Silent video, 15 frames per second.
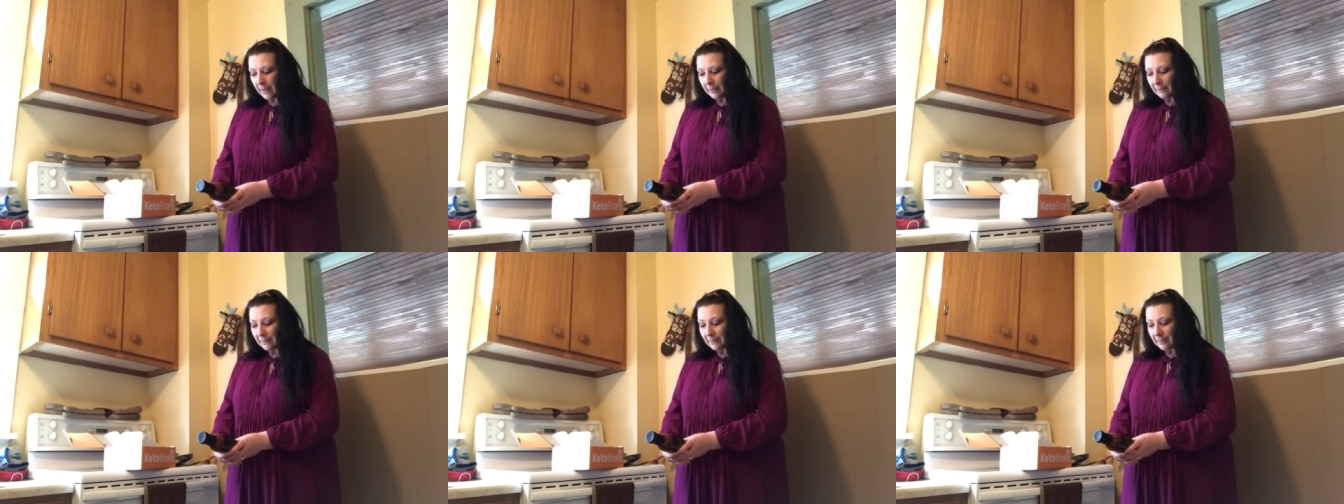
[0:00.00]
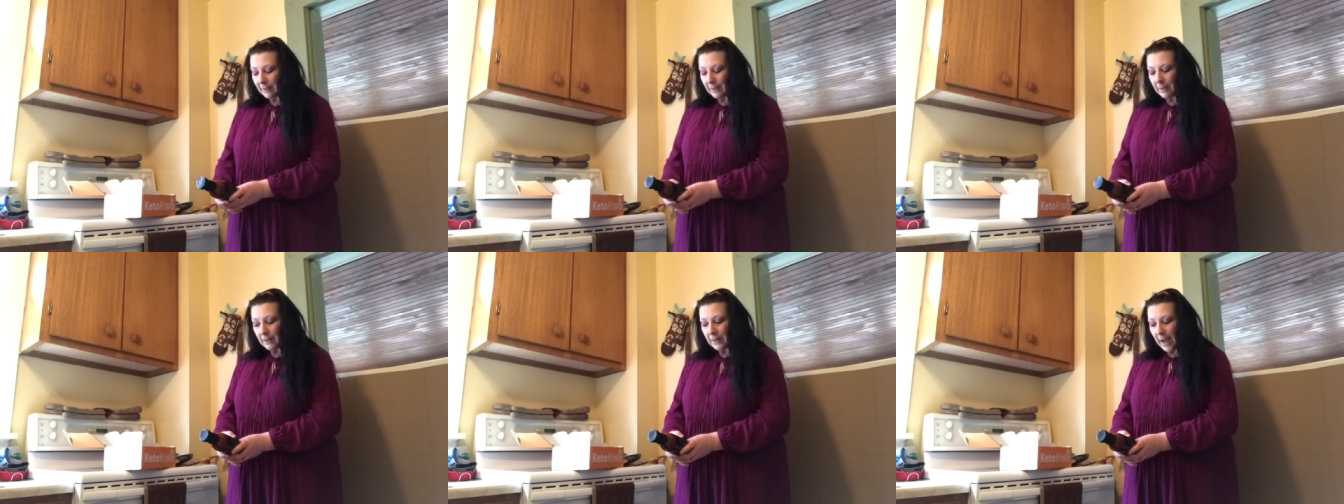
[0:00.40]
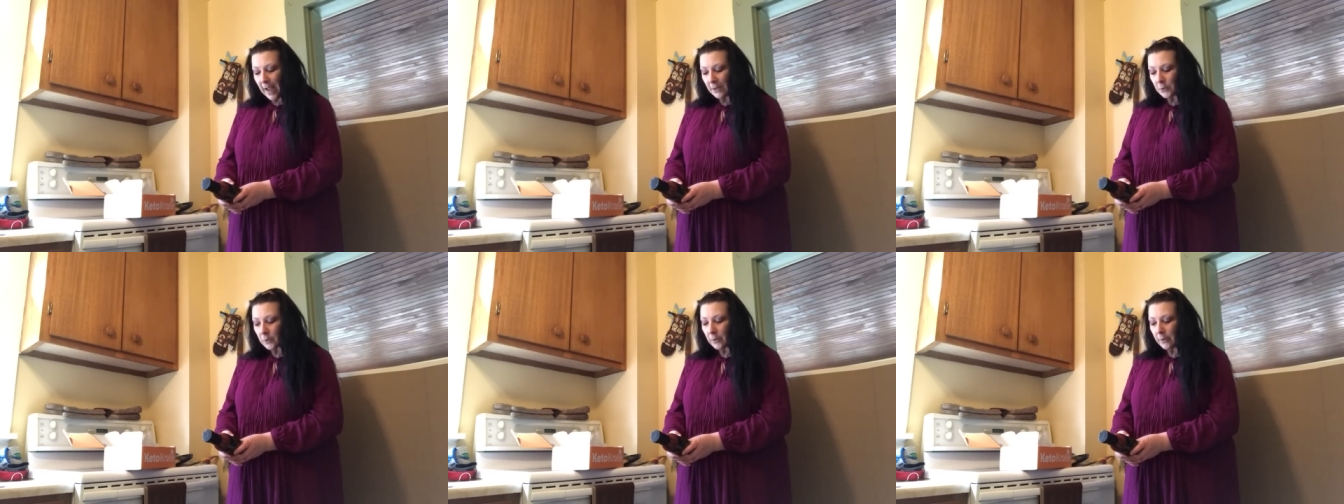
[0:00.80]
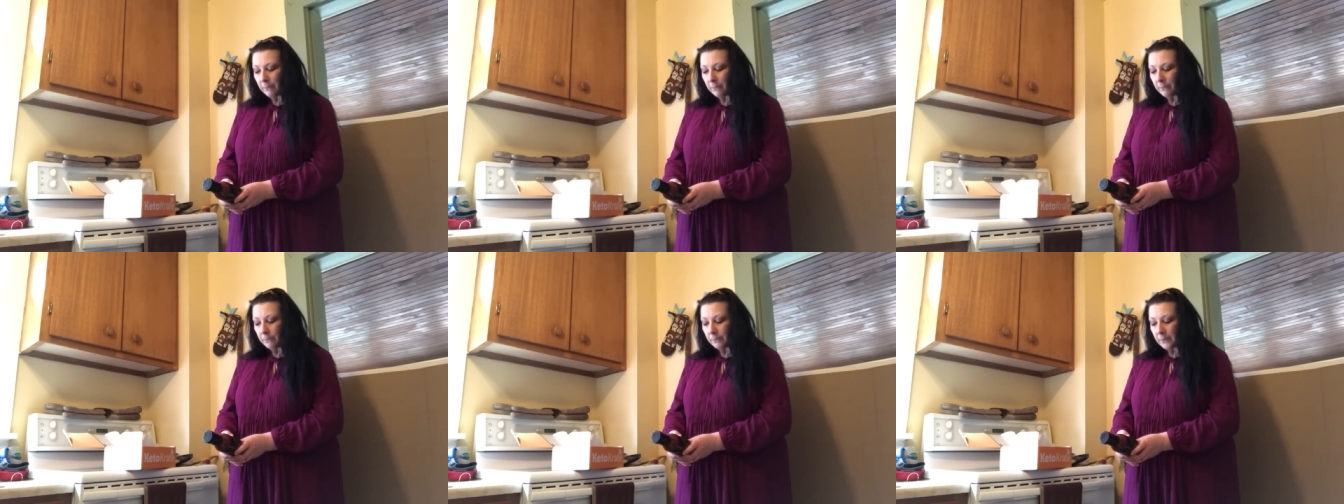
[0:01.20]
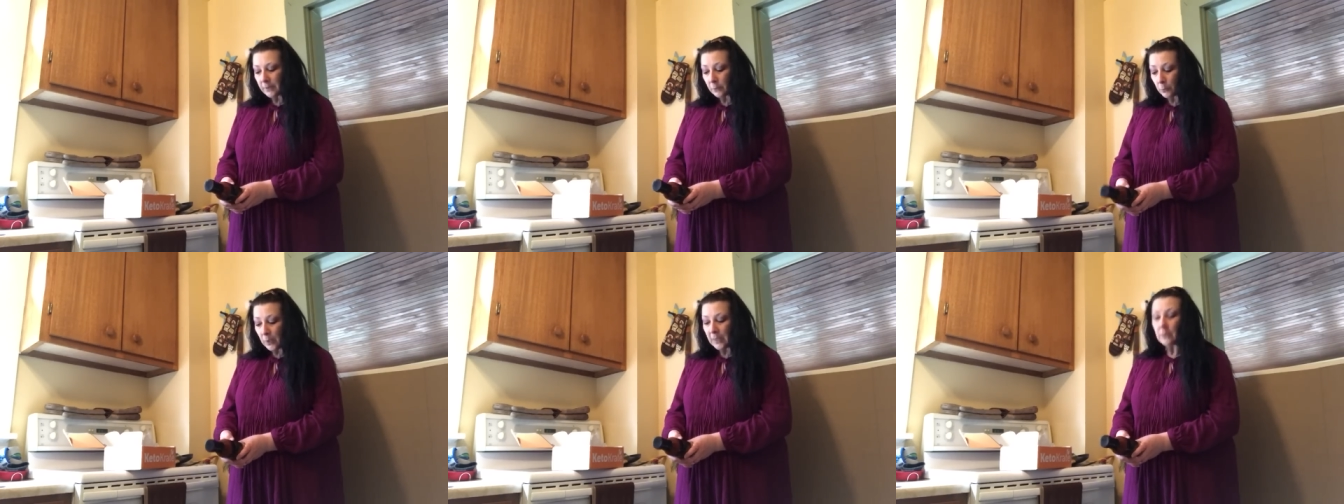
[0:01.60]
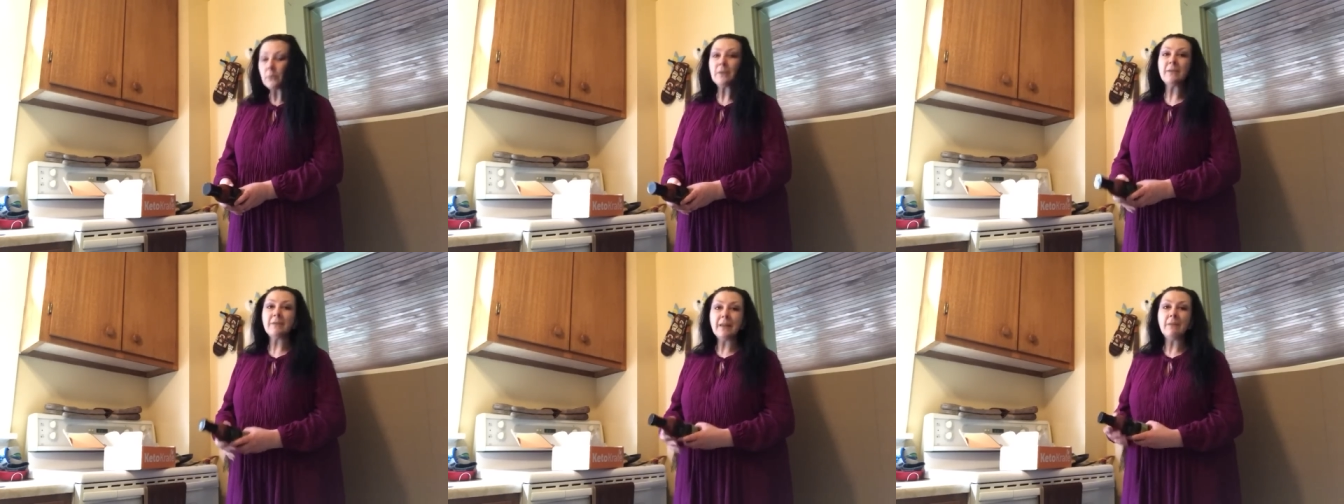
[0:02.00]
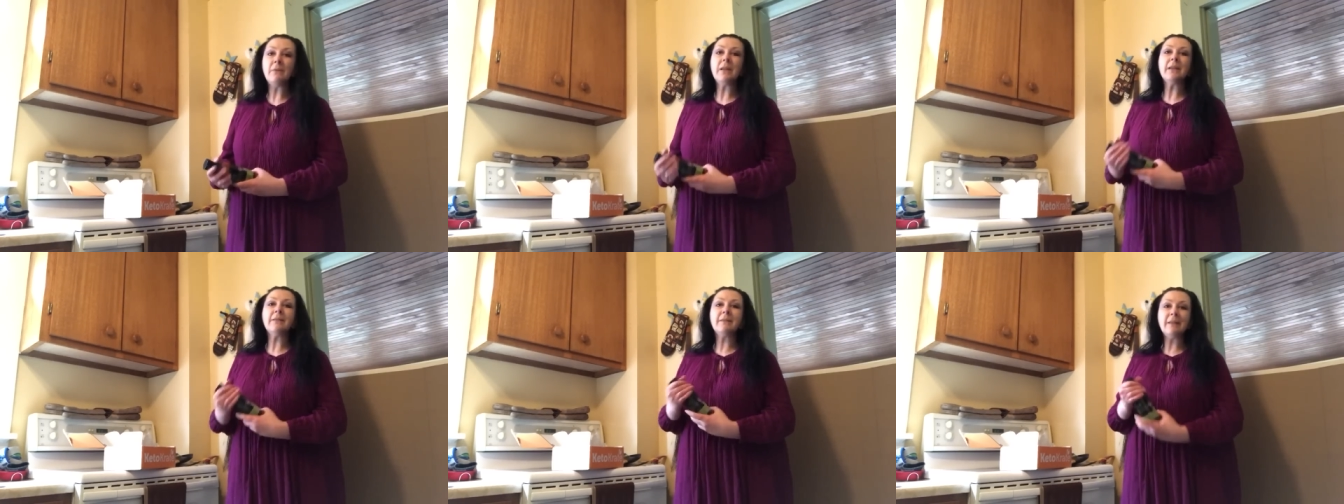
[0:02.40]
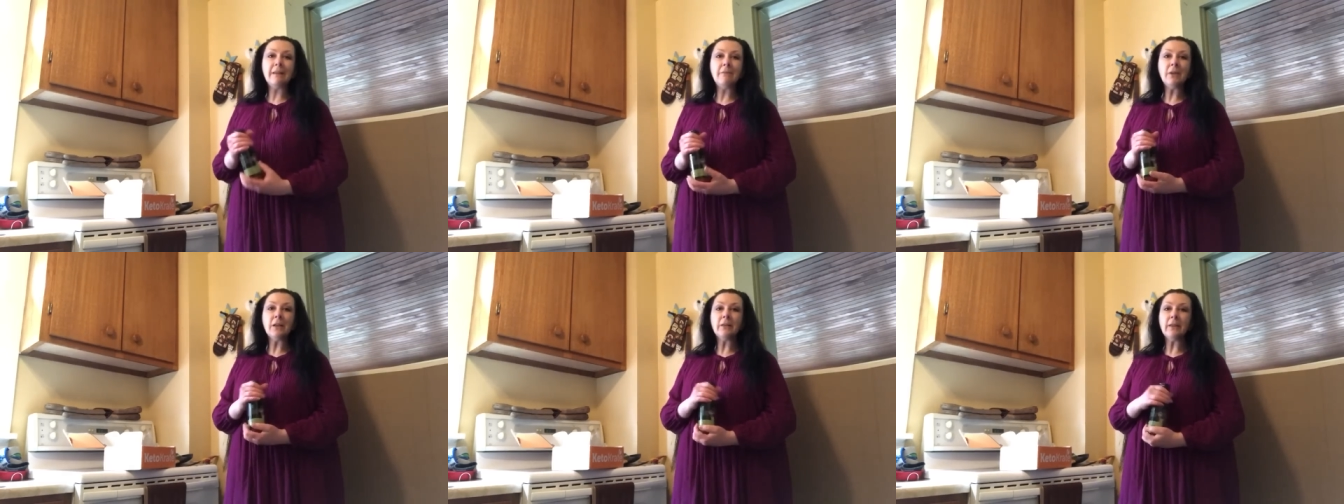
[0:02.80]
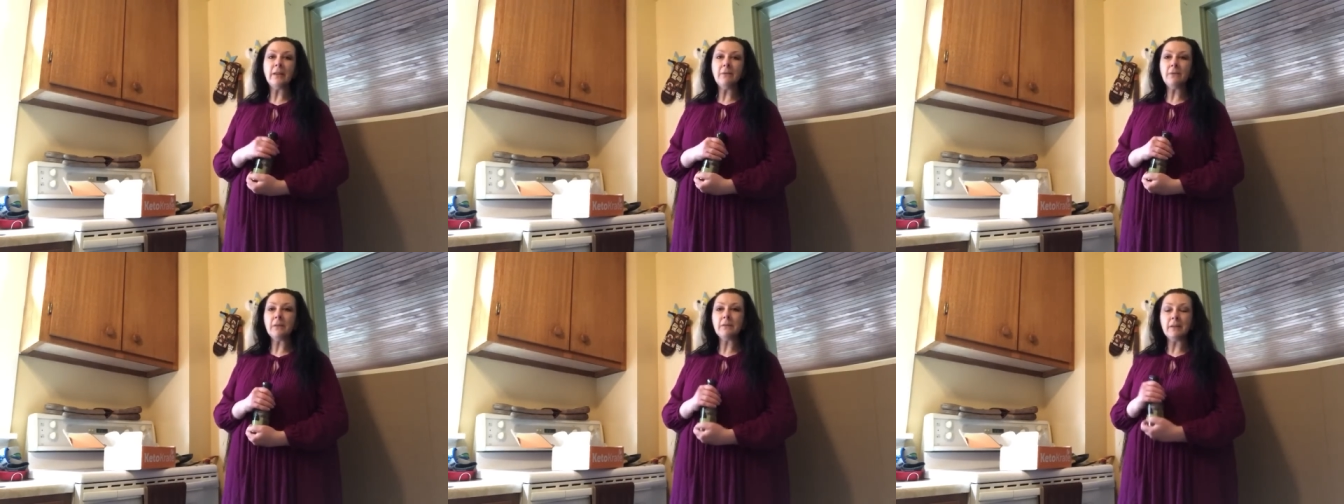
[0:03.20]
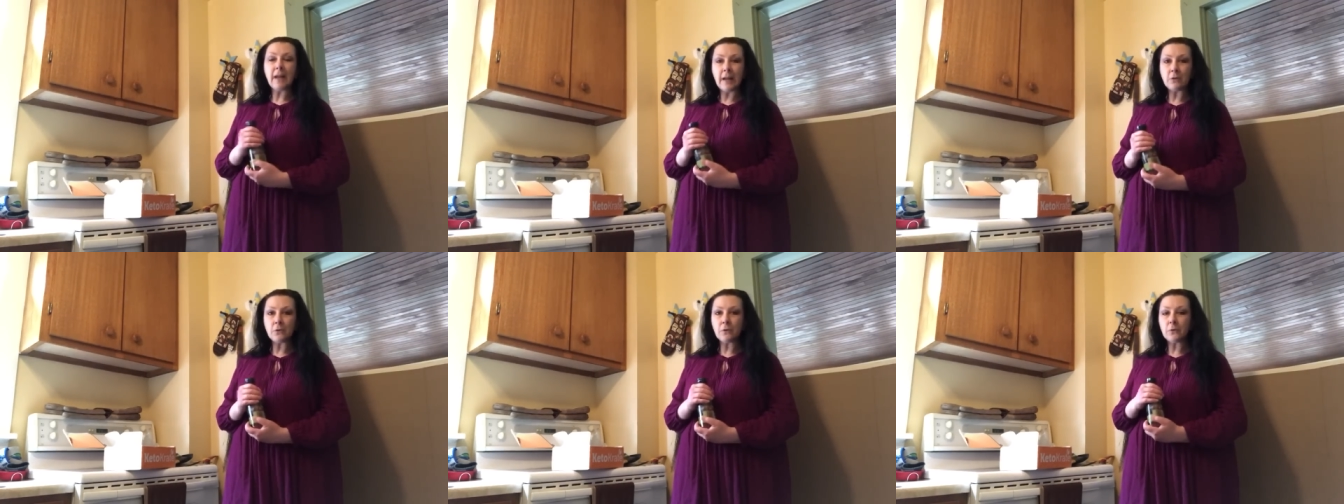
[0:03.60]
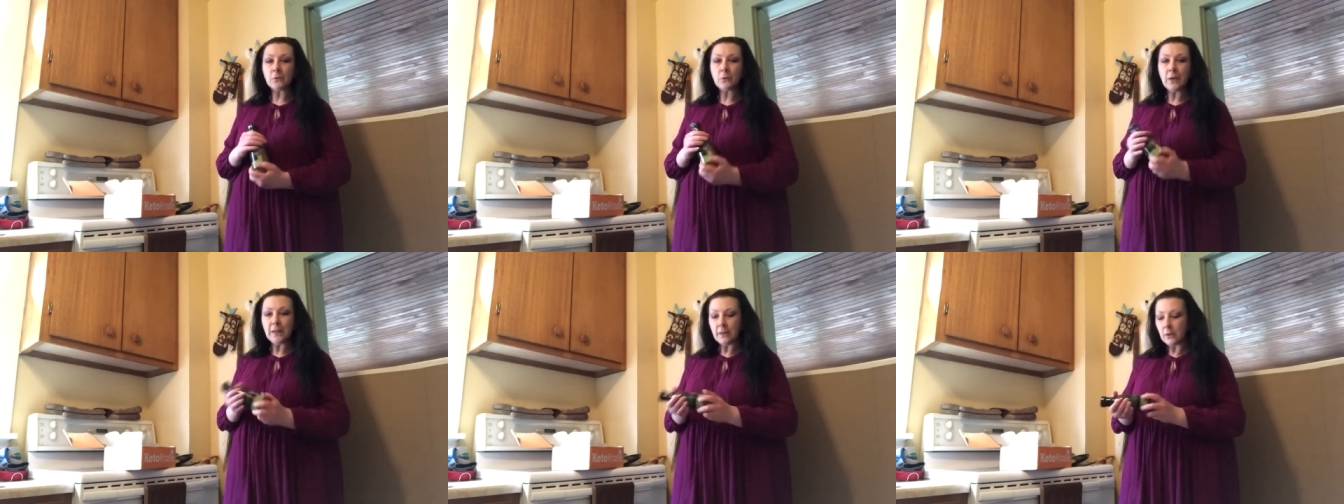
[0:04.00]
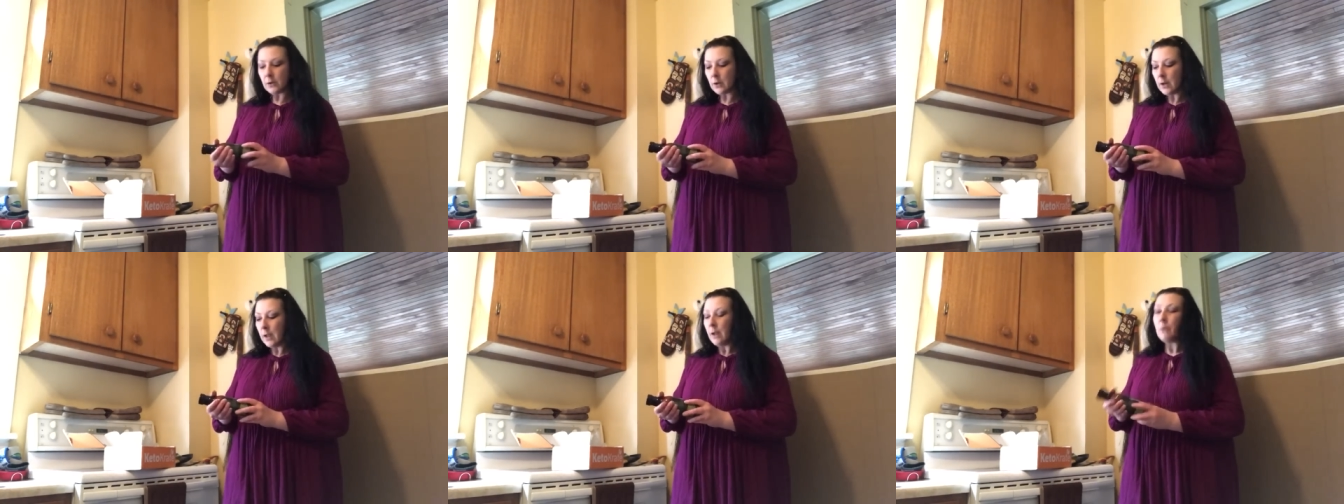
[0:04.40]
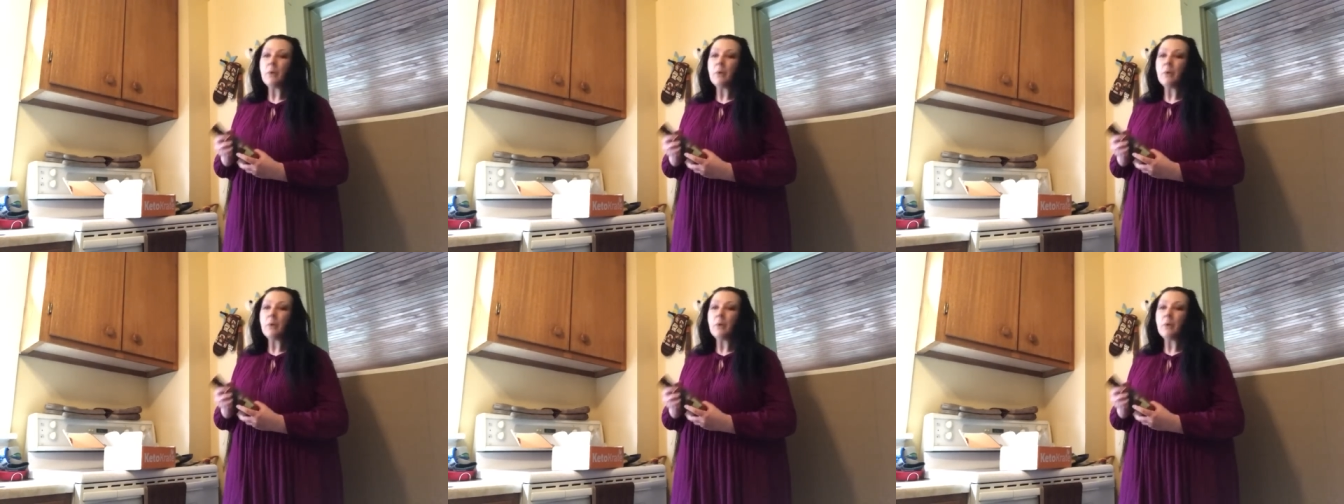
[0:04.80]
It's naturally sweetened with stevia. Stevia leaf is a natural sweetener.